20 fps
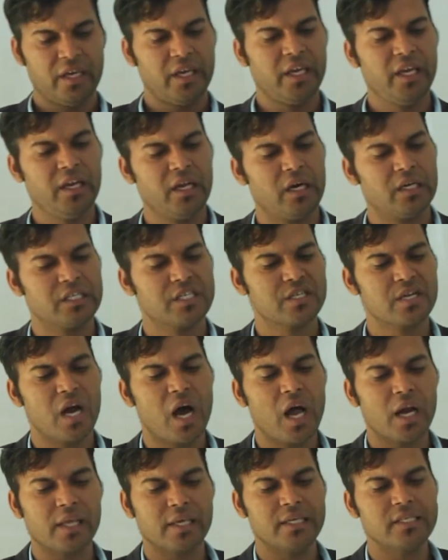in a
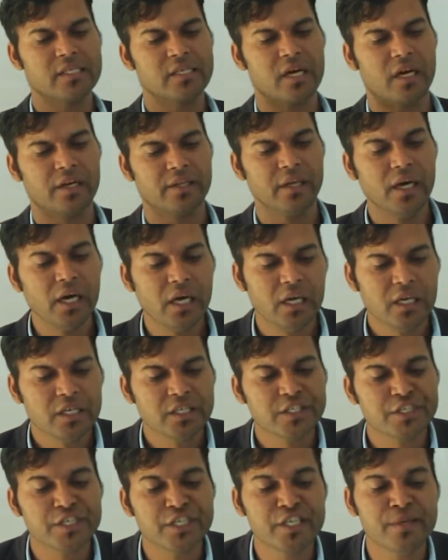stalk, is called the
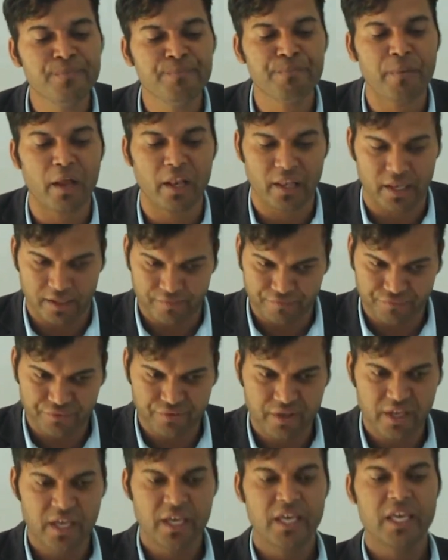simple
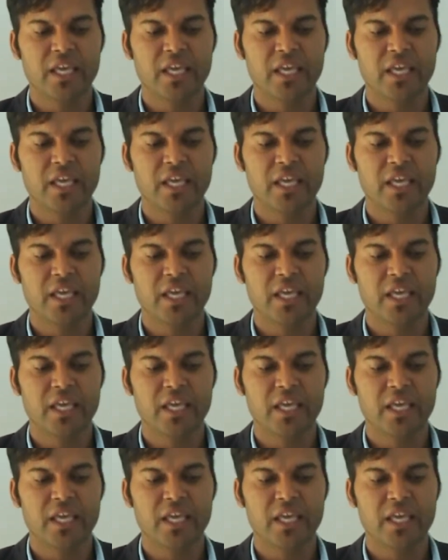leaf.